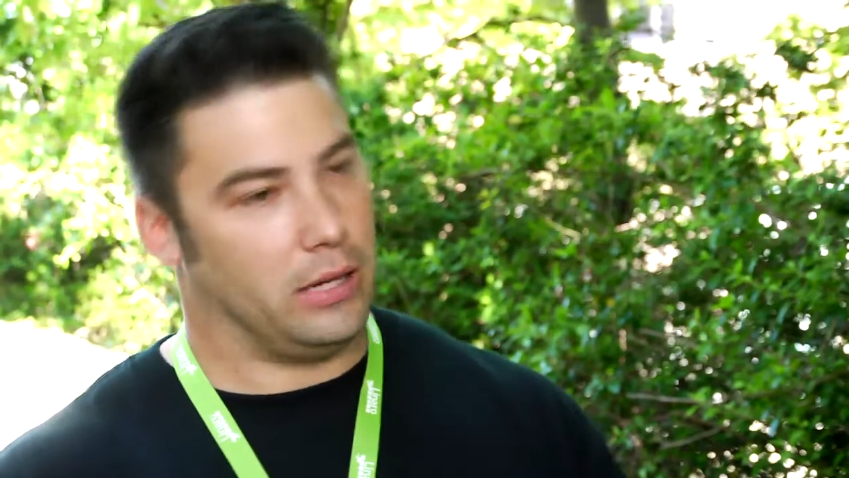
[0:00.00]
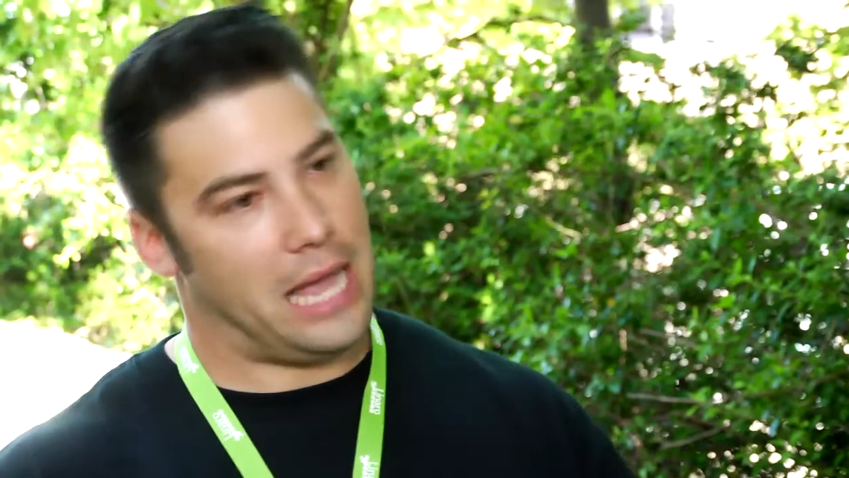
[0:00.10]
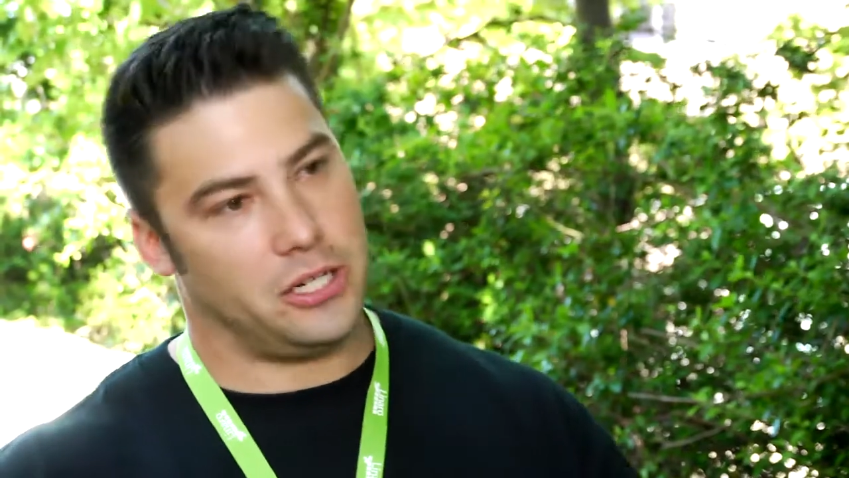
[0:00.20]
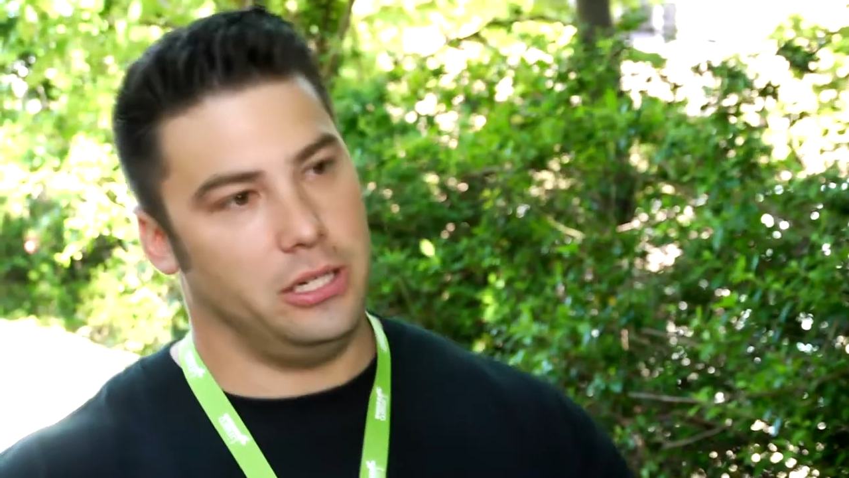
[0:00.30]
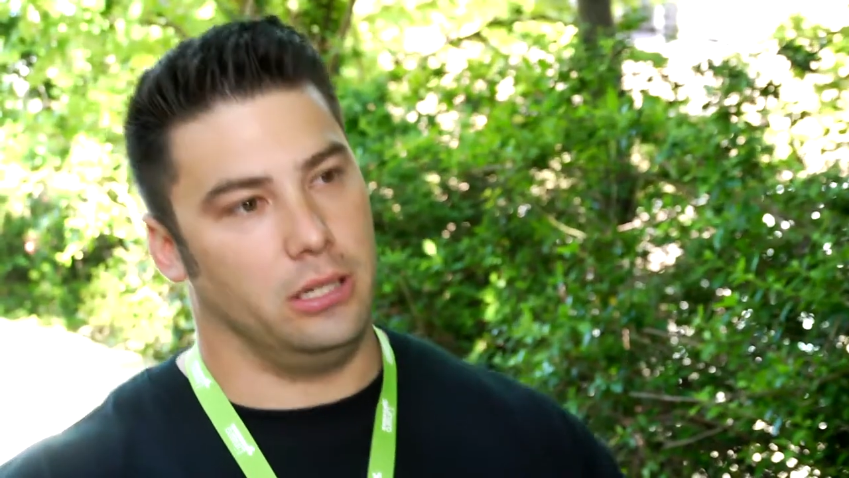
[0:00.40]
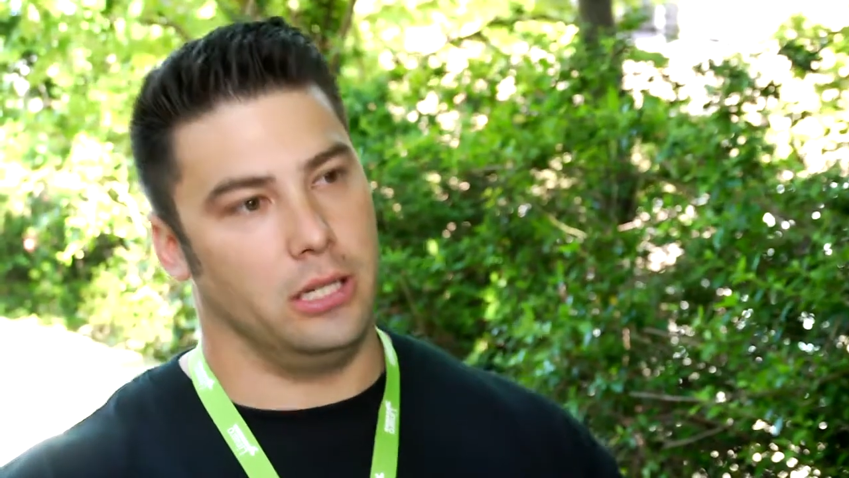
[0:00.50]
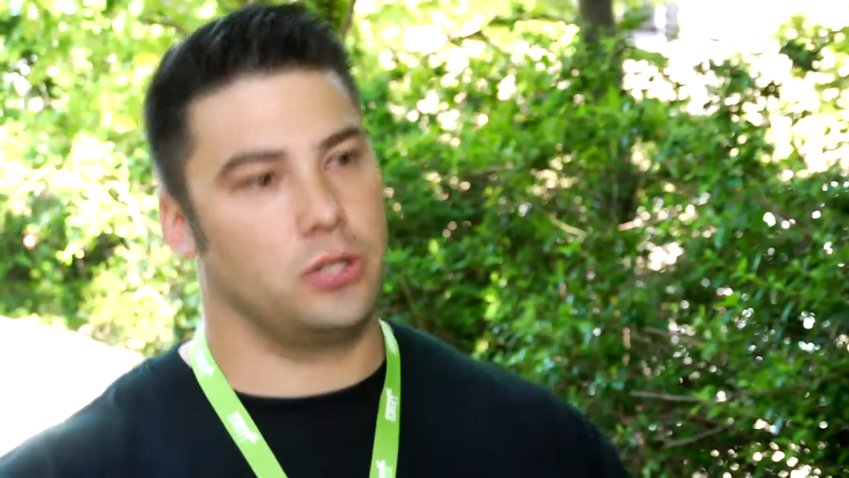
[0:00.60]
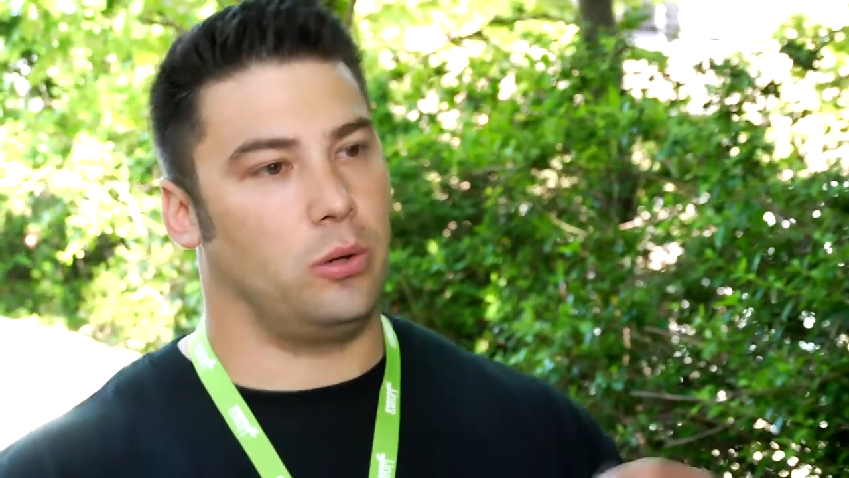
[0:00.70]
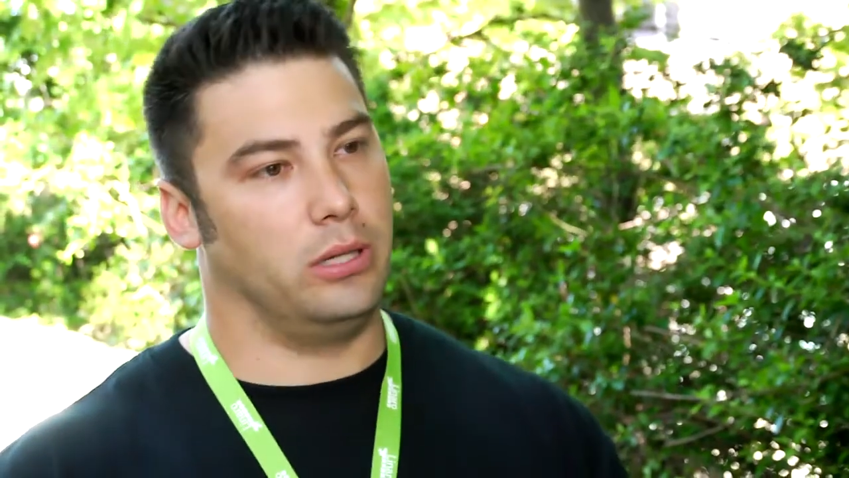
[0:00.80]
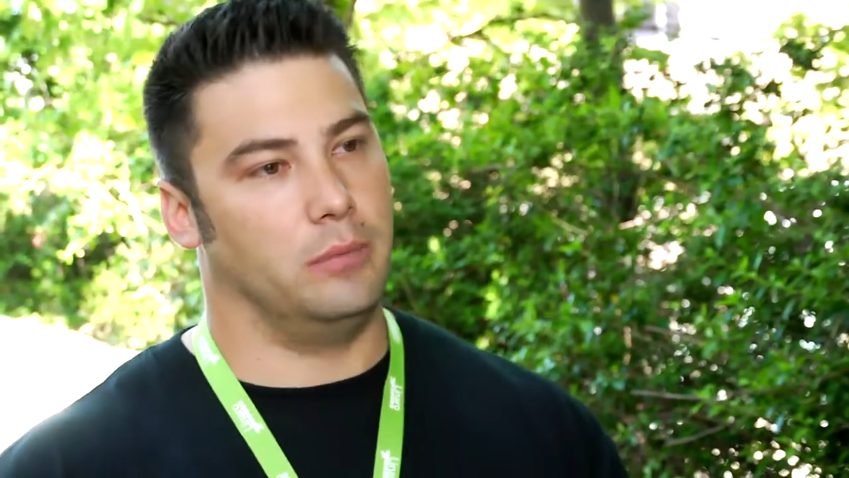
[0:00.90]
actually
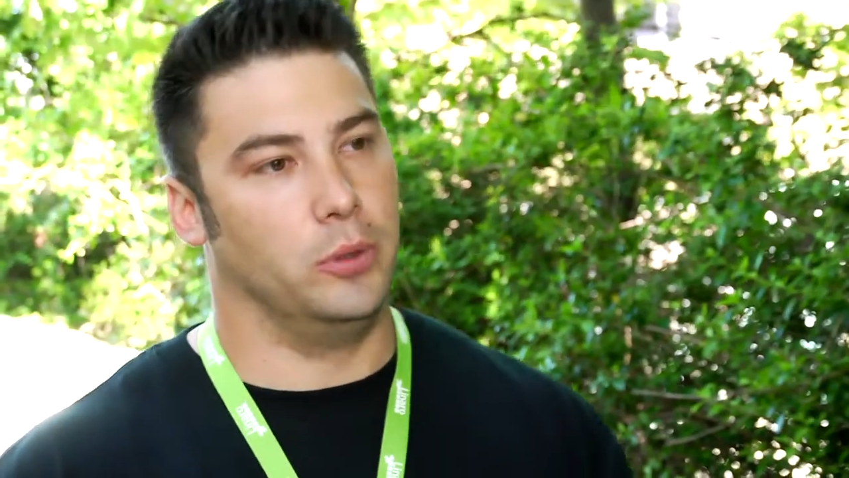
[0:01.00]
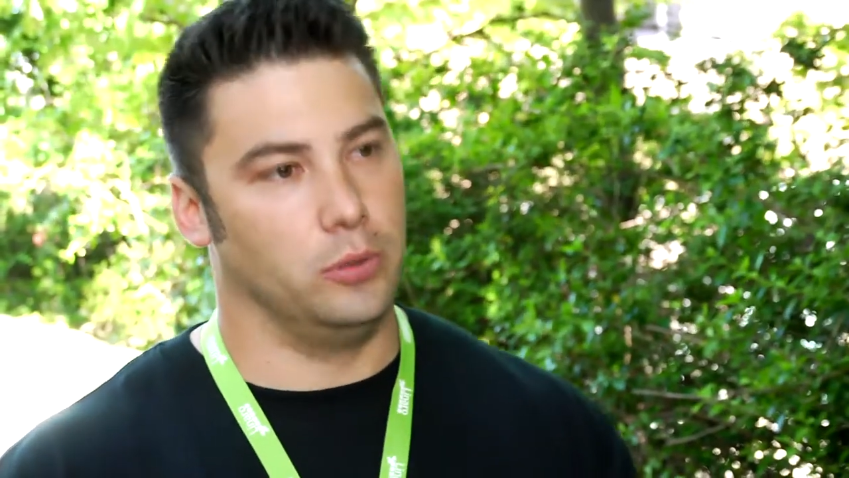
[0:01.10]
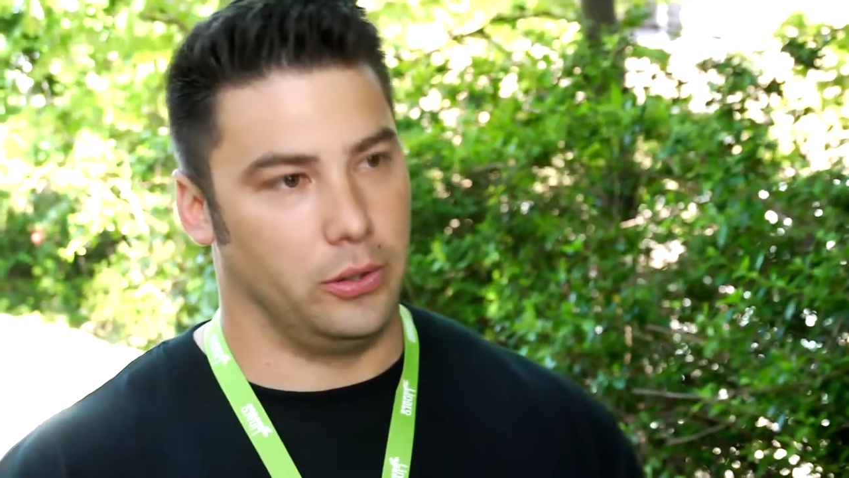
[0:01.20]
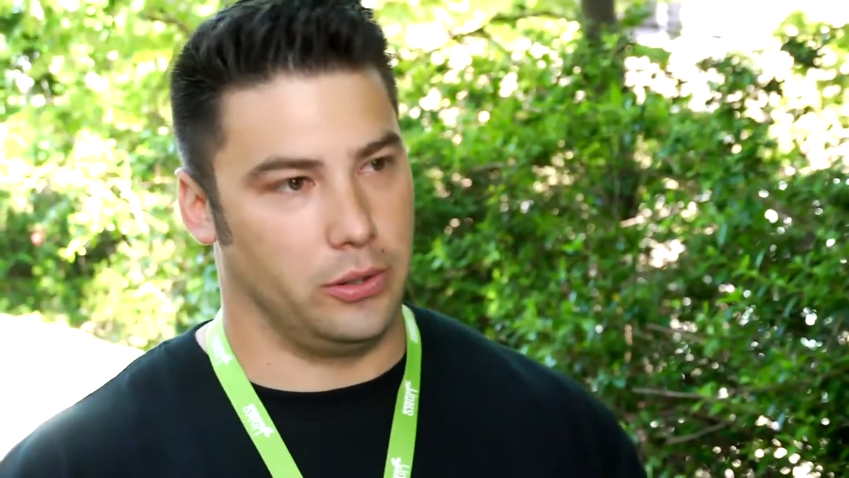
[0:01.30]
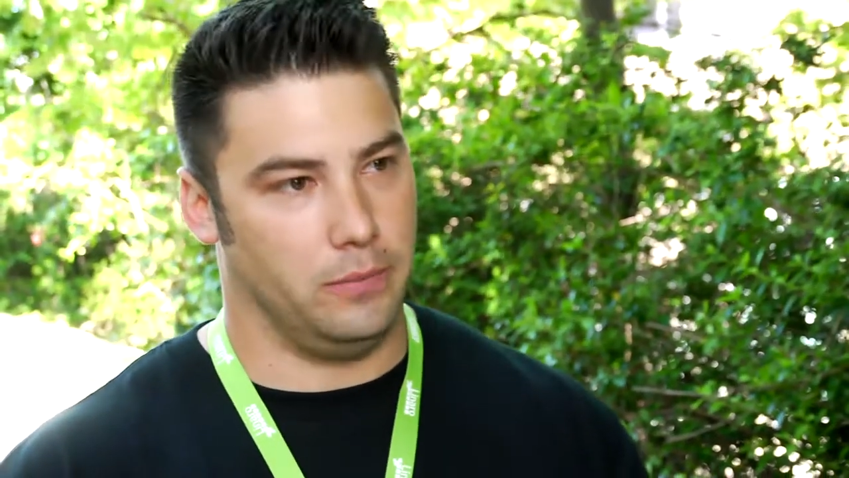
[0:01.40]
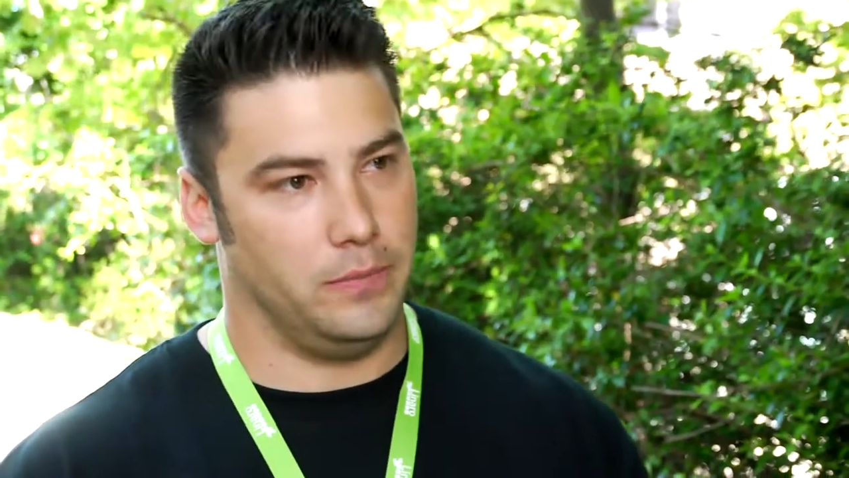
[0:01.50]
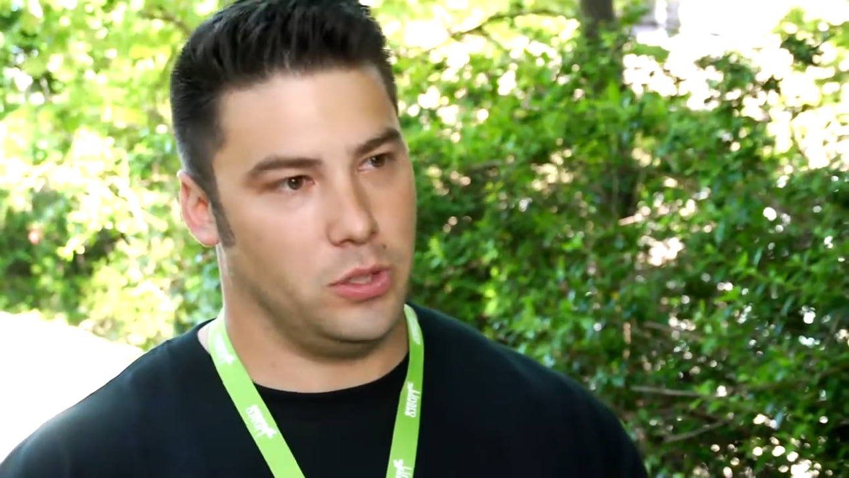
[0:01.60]
controlling the bootloader.